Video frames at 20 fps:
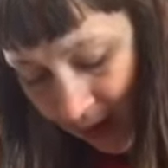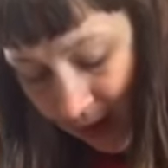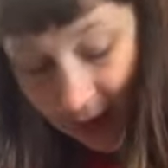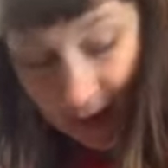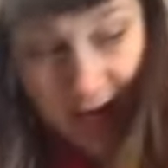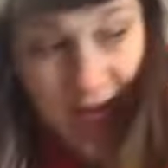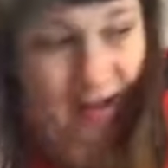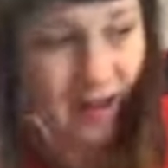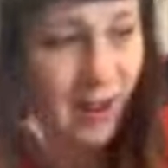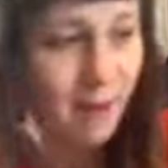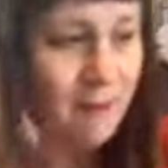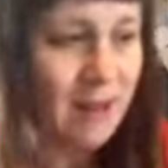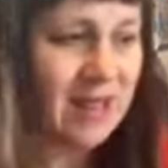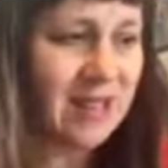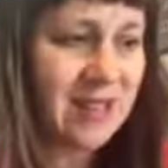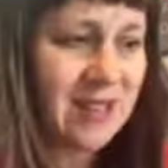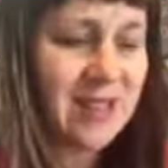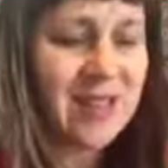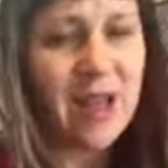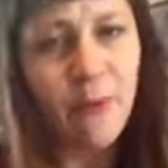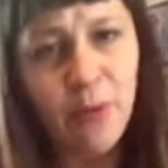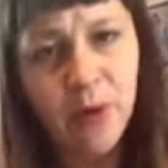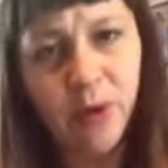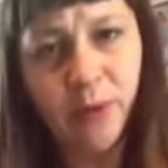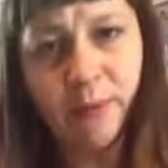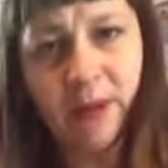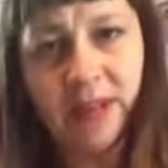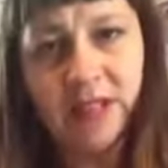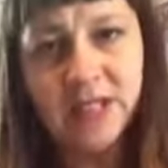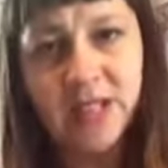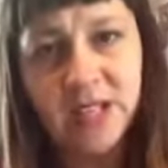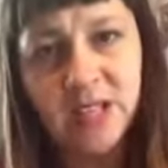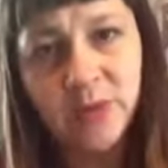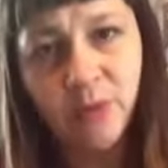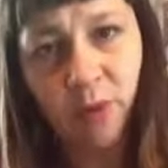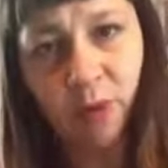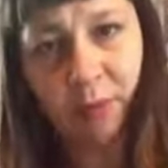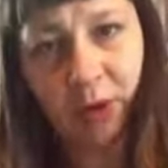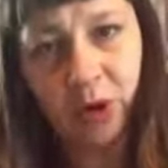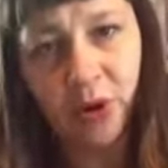and that will make sense
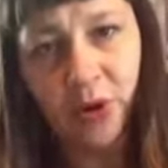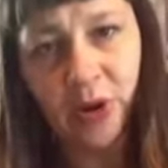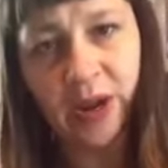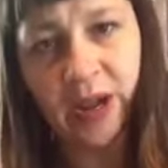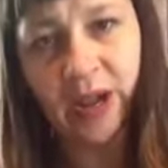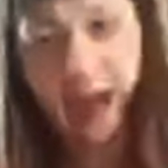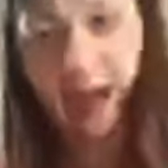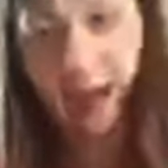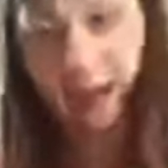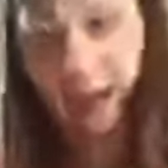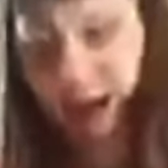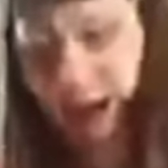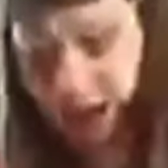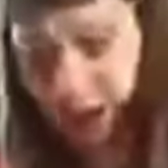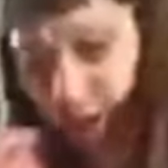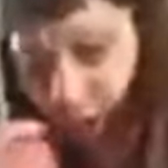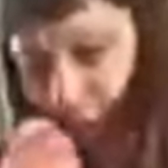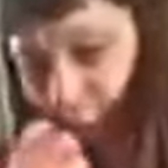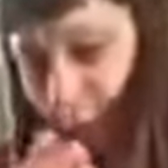when we cut it out how